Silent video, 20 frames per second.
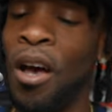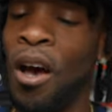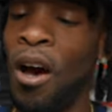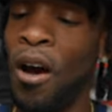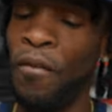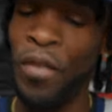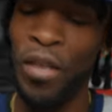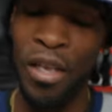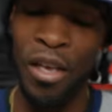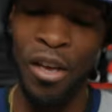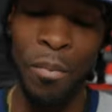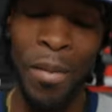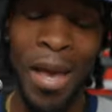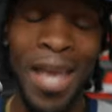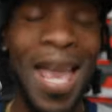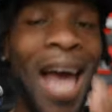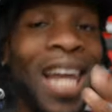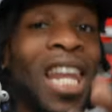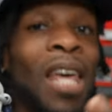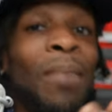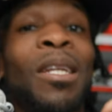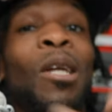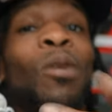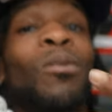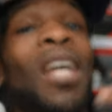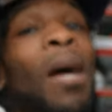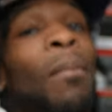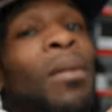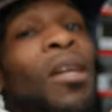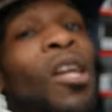of the year, man. Y'all let me know
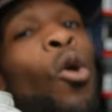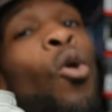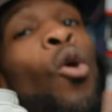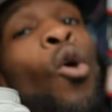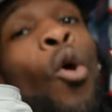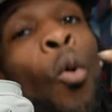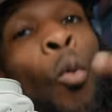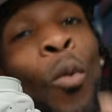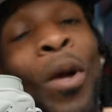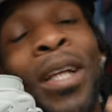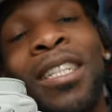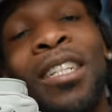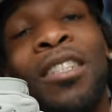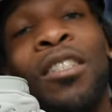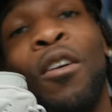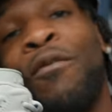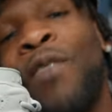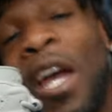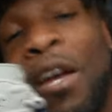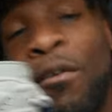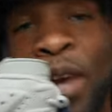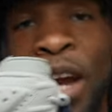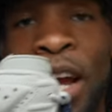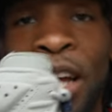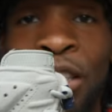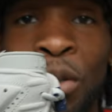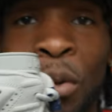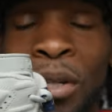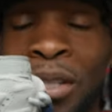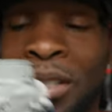down below which is your favorite
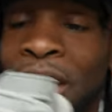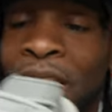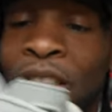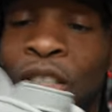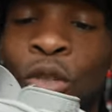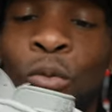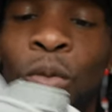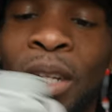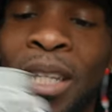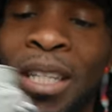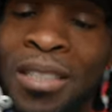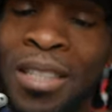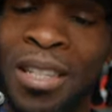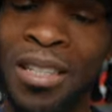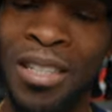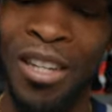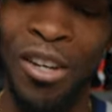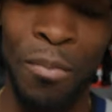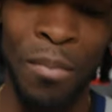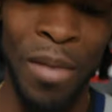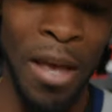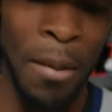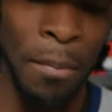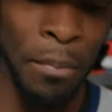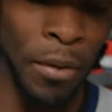Air Jordan six to release this year, man.